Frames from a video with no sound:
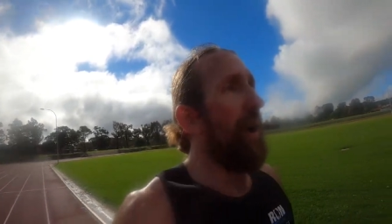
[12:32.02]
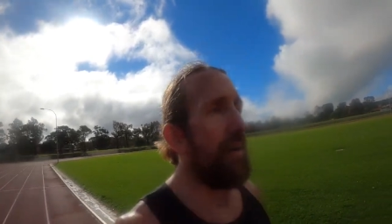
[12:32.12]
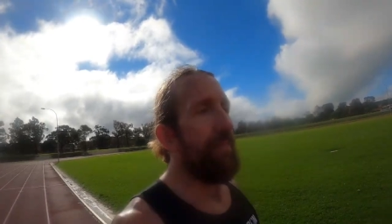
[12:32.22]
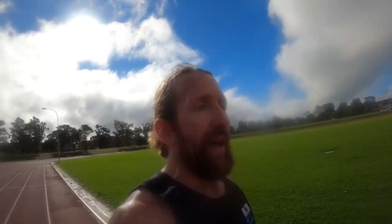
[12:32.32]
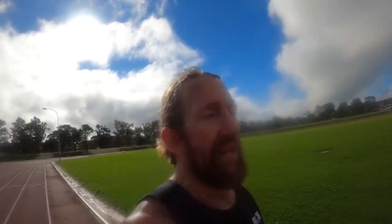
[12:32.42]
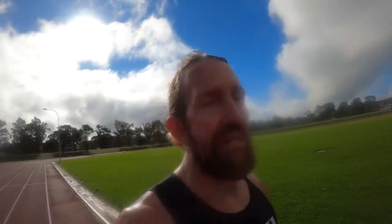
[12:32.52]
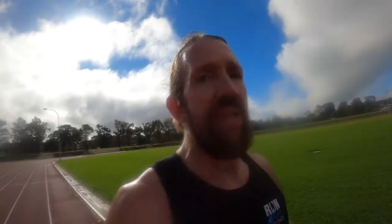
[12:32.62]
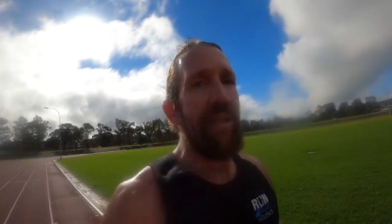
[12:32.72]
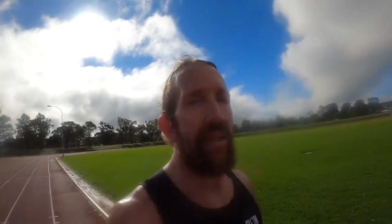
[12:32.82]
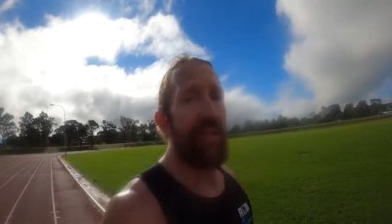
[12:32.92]
I'm
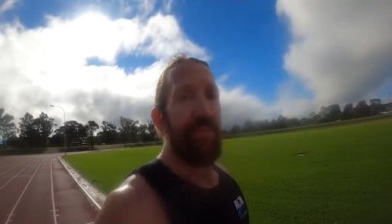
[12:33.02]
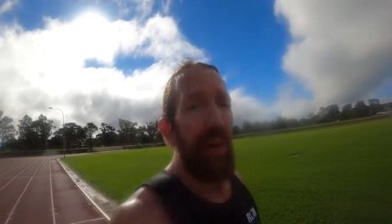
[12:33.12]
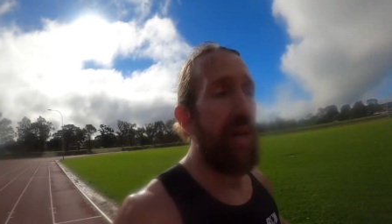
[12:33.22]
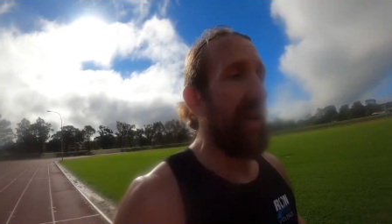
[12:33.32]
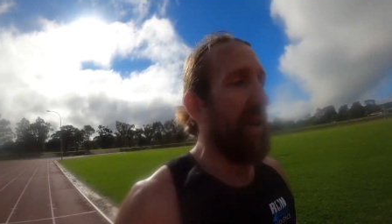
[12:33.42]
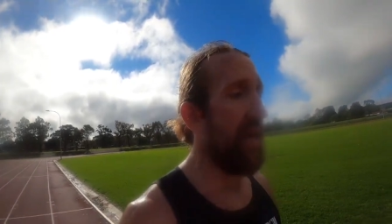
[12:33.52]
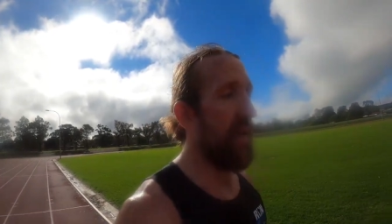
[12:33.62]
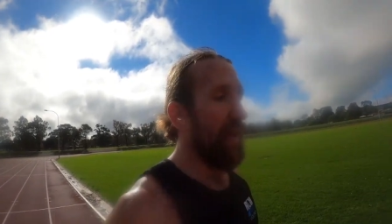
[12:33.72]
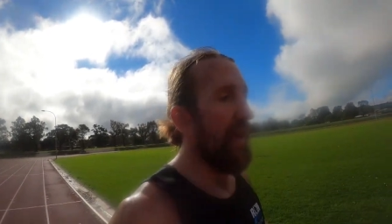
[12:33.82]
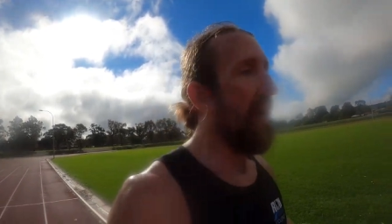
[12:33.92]
pacing this by
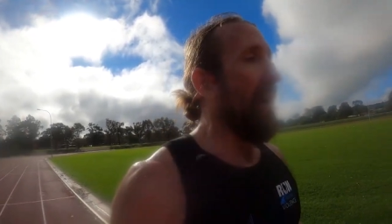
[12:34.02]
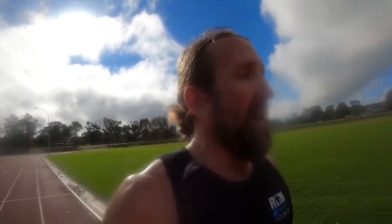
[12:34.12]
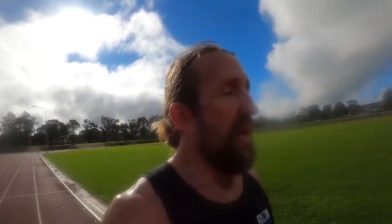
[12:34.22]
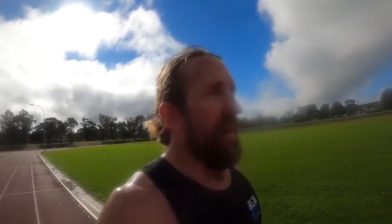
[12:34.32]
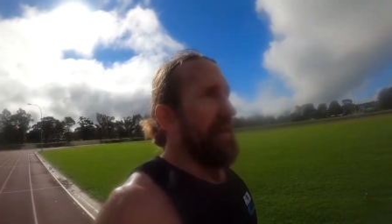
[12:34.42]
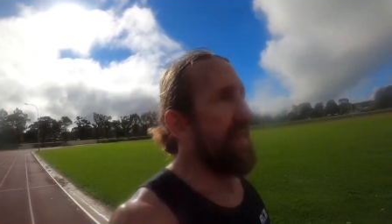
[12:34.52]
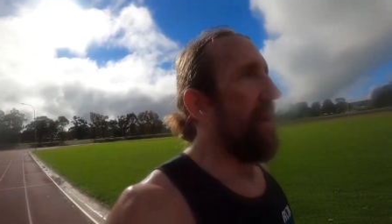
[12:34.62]
a